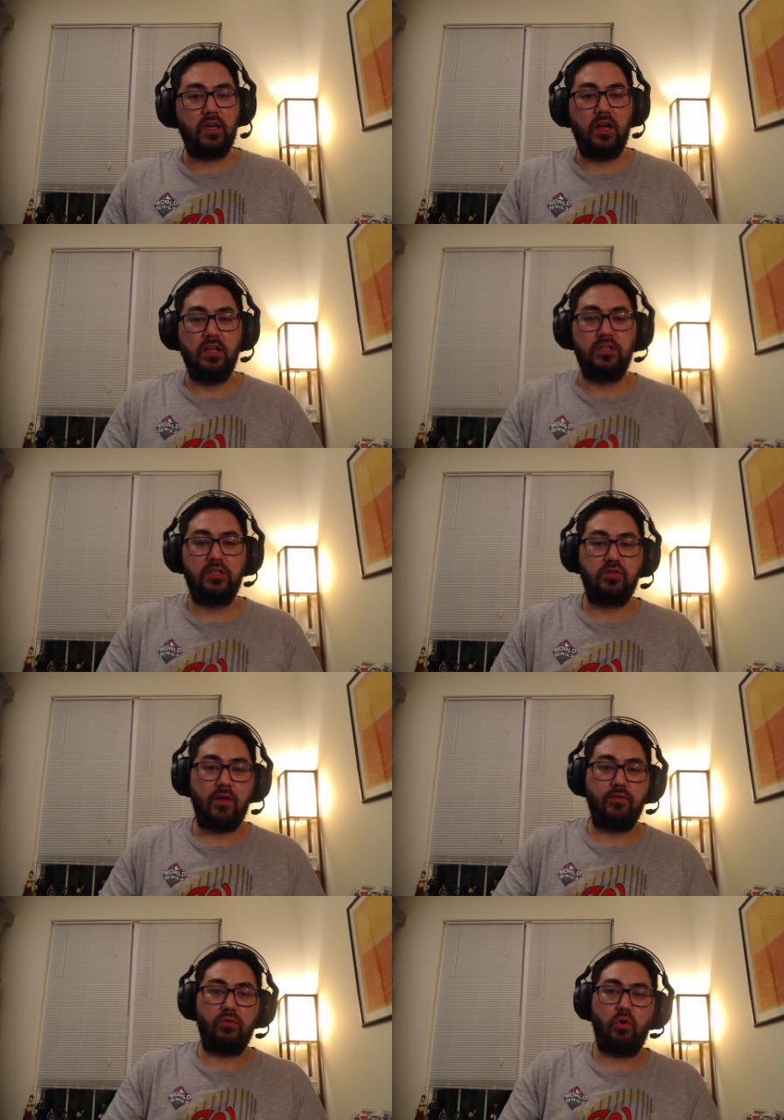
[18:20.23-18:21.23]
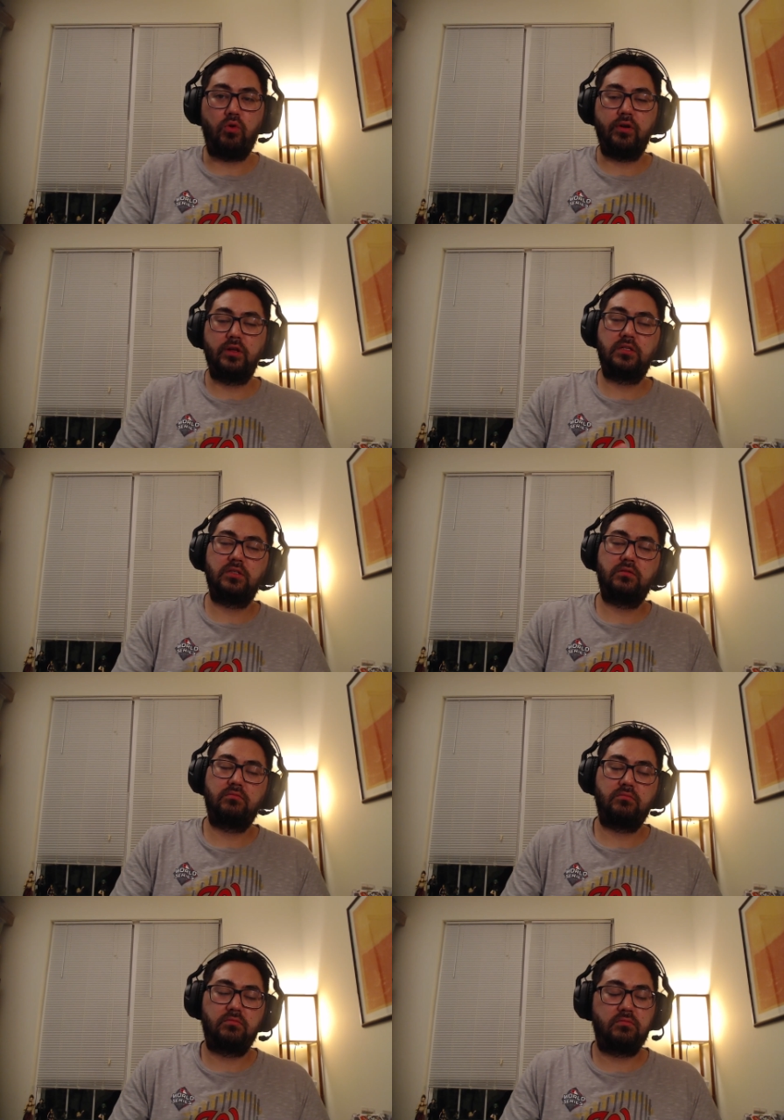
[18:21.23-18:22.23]
a Trevor Lawrence
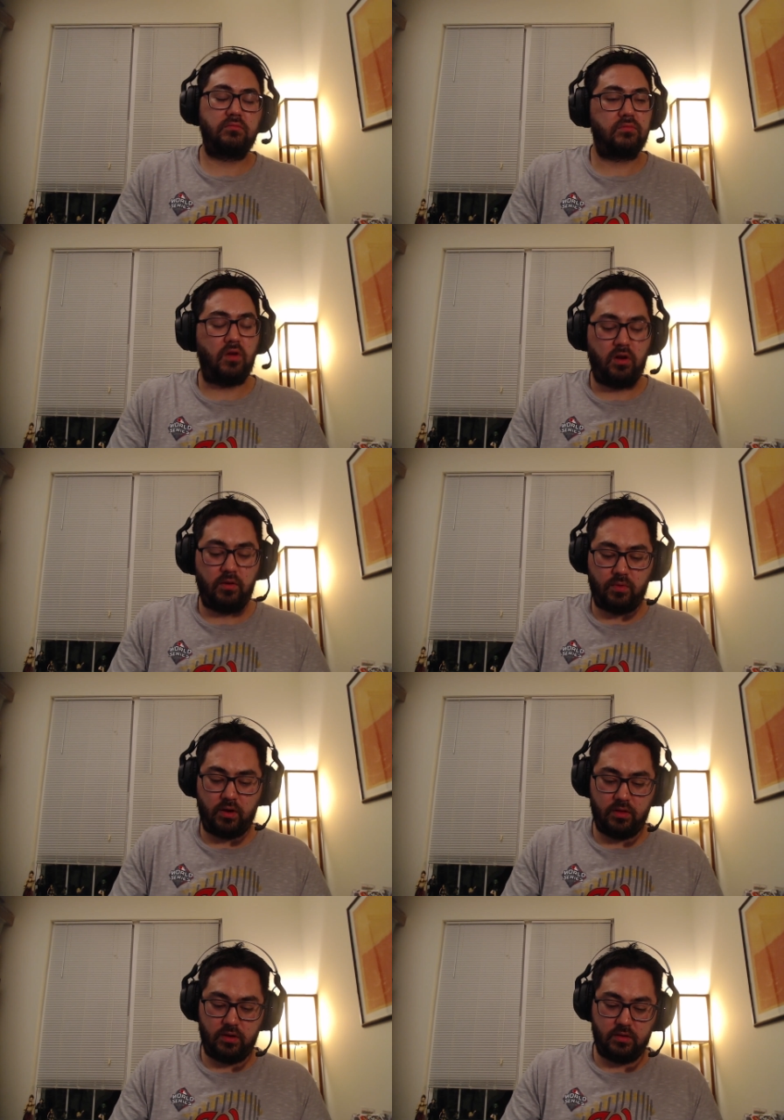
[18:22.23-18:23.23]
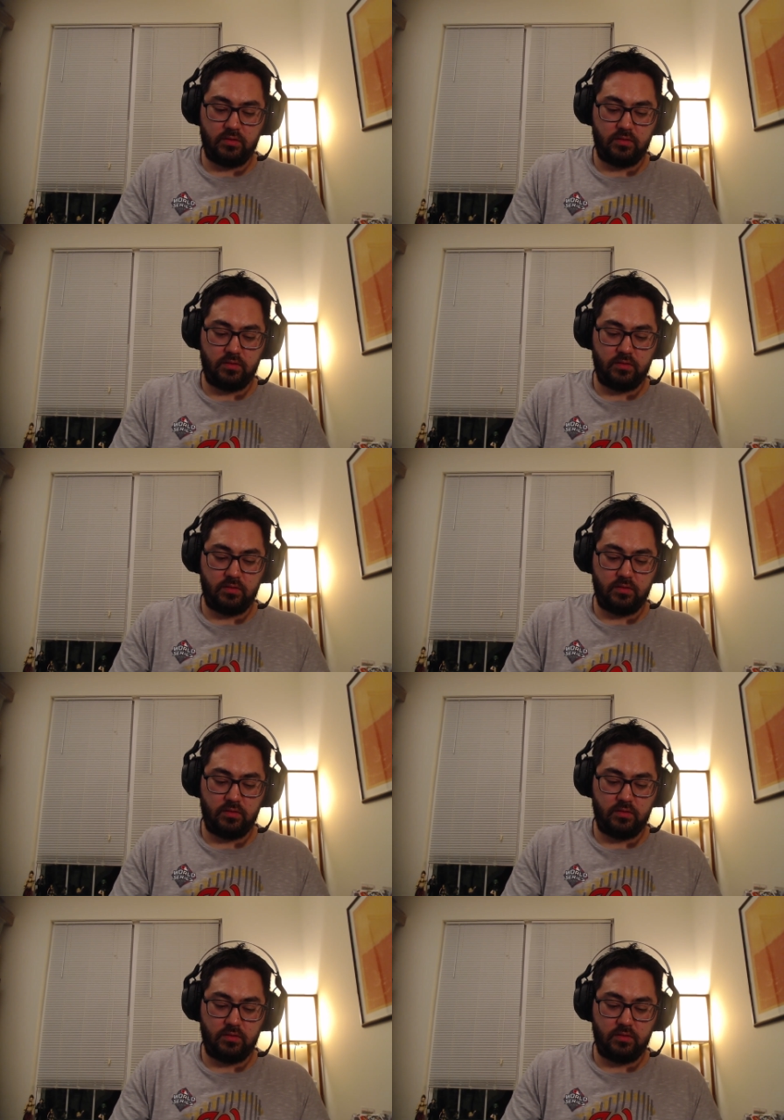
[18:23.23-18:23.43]
on one of the